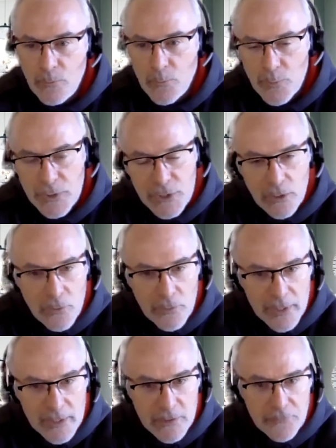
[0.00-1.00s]
which
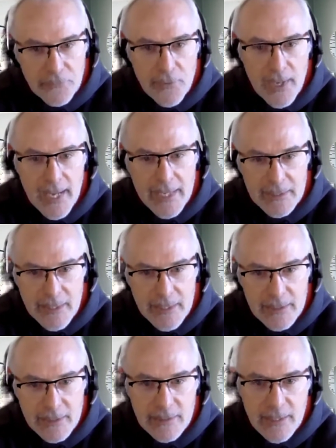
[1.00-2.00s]
logins have got
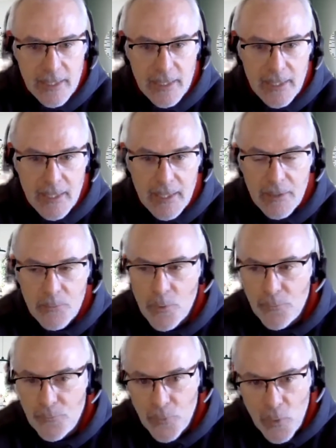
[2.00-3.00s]
access,
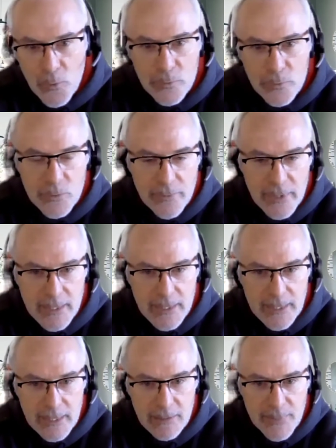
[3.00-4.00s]
what roles within the
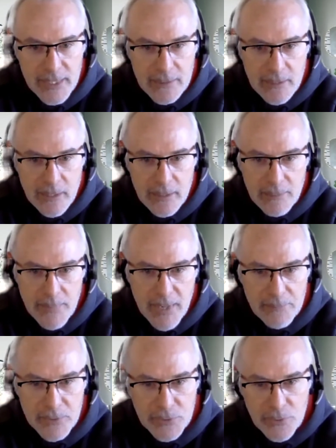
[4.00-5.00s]
database are they
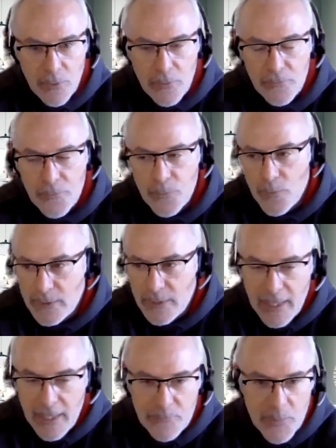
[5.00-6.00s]
members of, what do
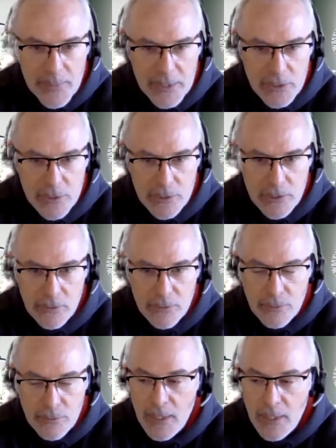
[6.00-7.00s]
they have permissions to do.